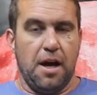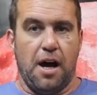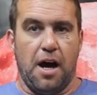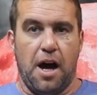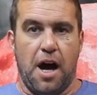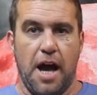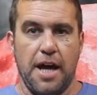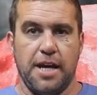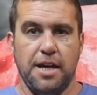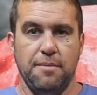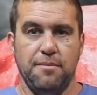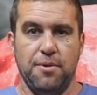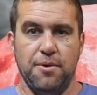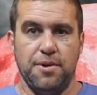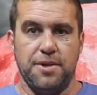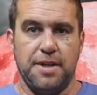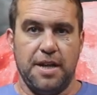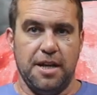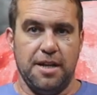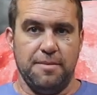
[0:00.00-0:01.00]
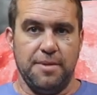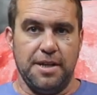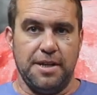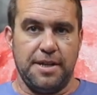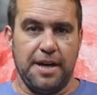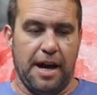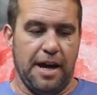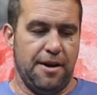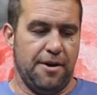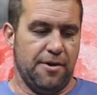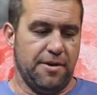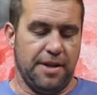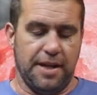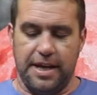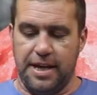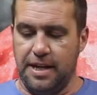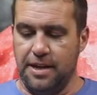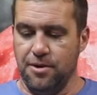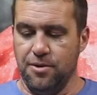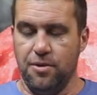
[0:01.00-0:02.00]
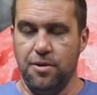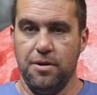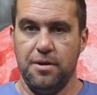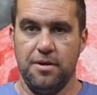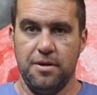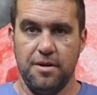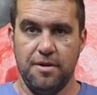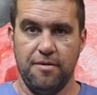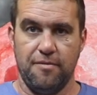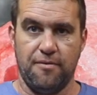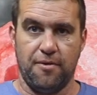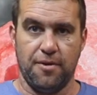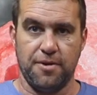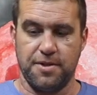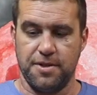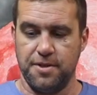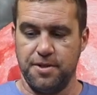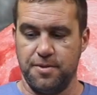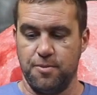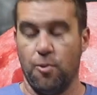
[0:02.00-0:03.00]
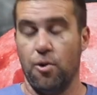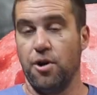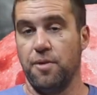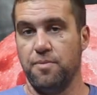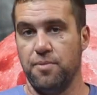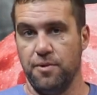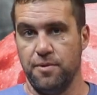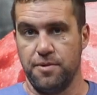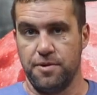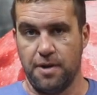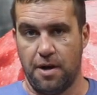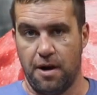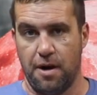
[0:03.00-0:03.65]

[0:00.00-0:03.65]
hiking boots tend to be tighter in the heel versus work boots.